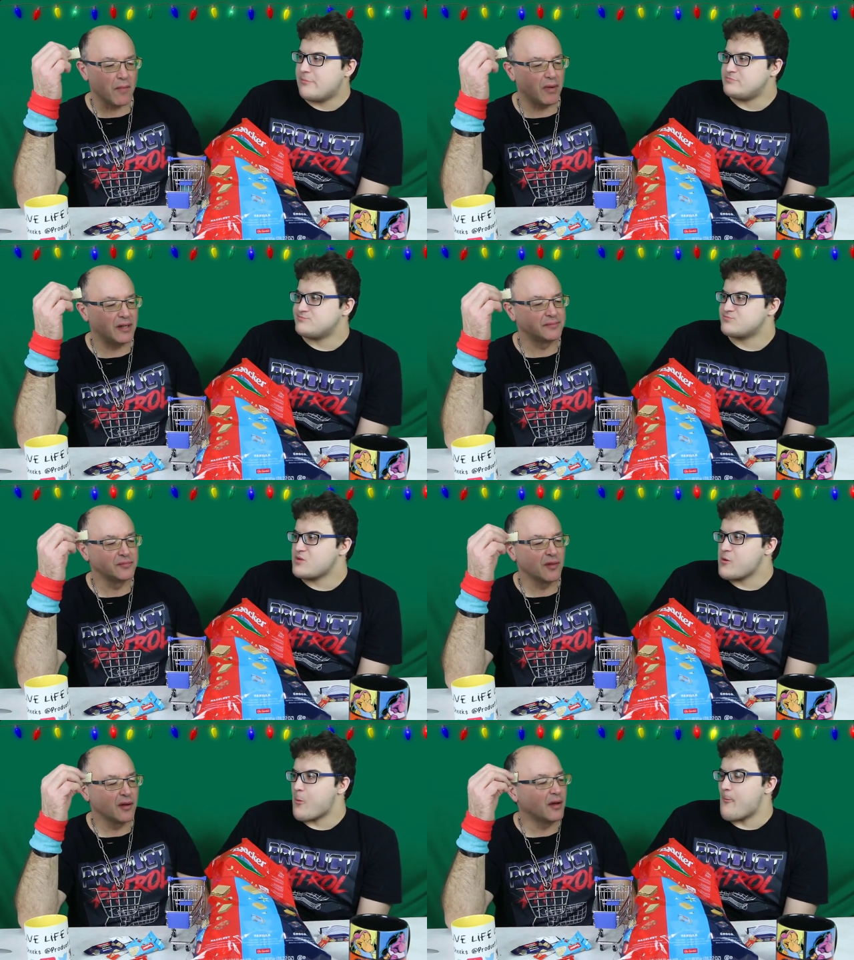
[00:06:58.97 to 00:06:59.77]
Speaker 1: but
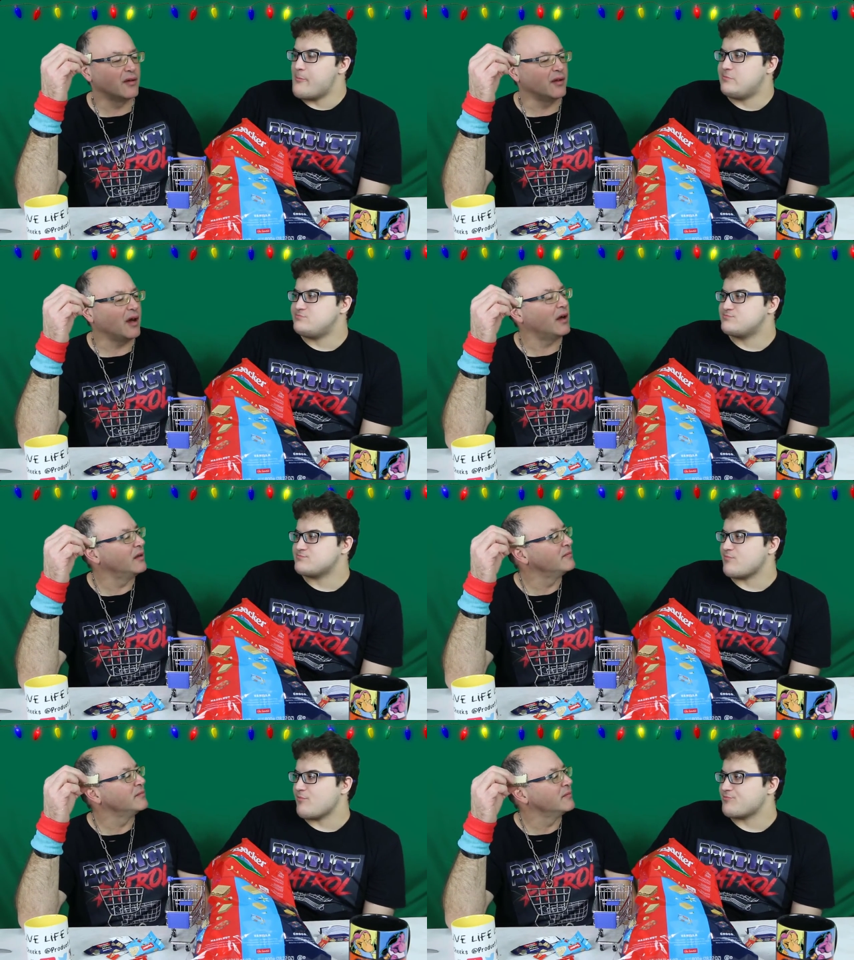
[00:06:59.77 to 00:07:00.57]
yeah,
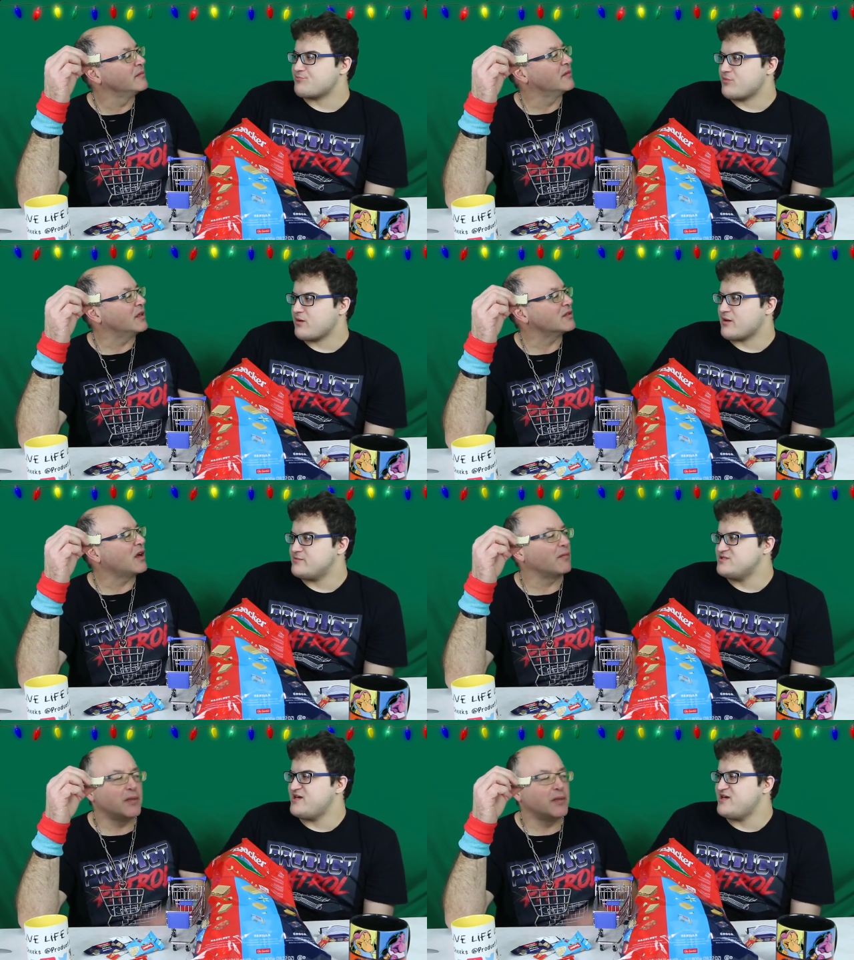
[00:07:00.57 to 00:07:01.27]
it's not